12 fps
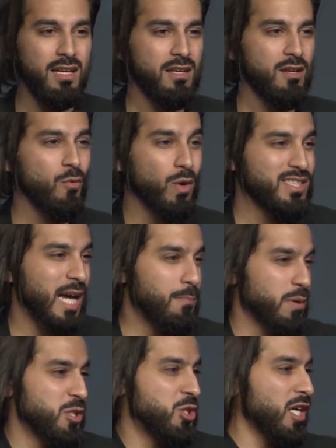what type
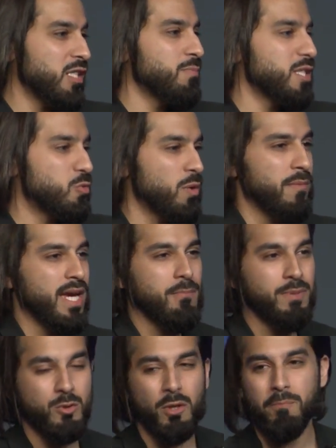of judgments we make
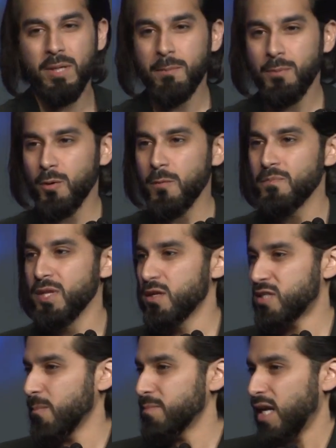between people.
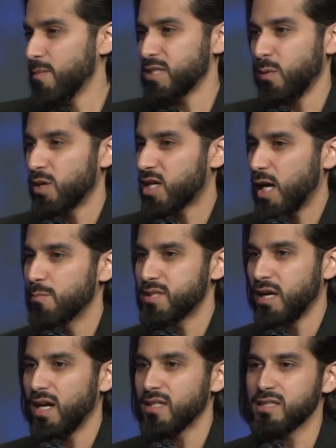Sometimes someone comes to
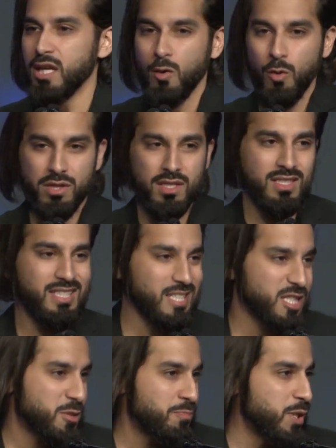us with a
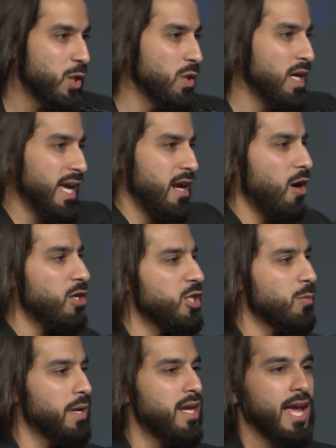dispute, an
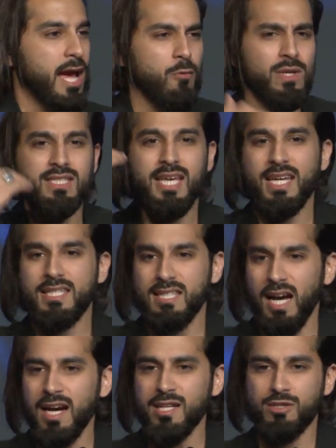argument, and we take
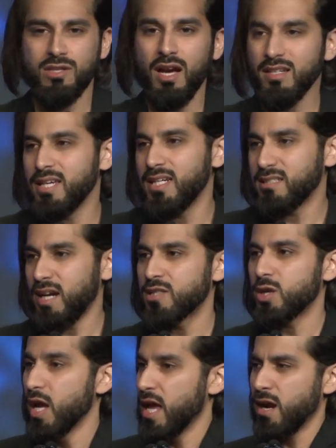sides or not take sides,
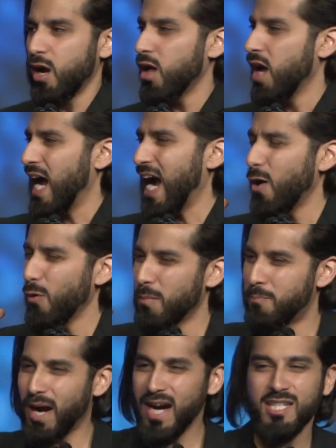and all our
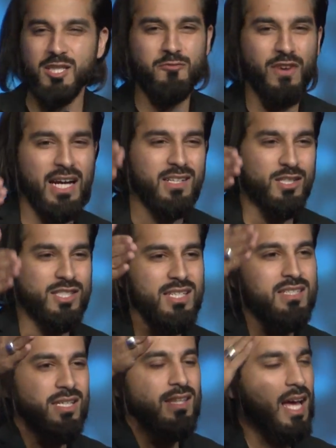bias factors
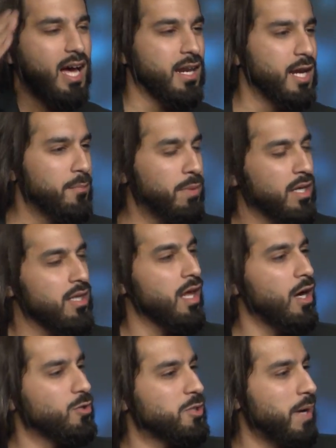into that. But
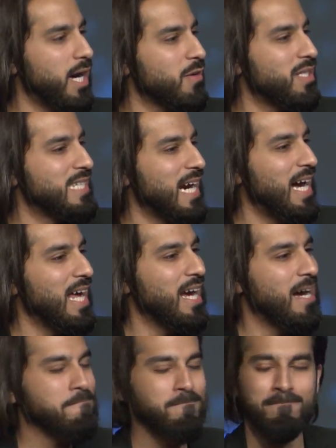Allah subhanahu wa
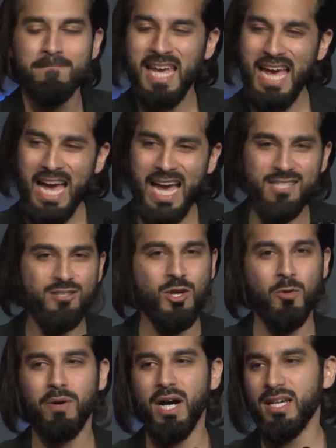ta'ala has
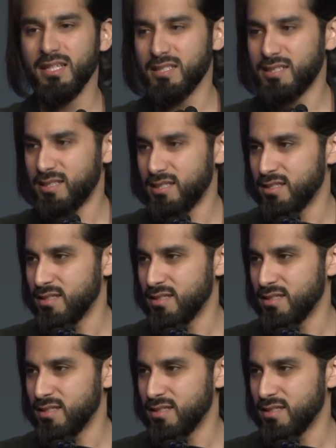no bias.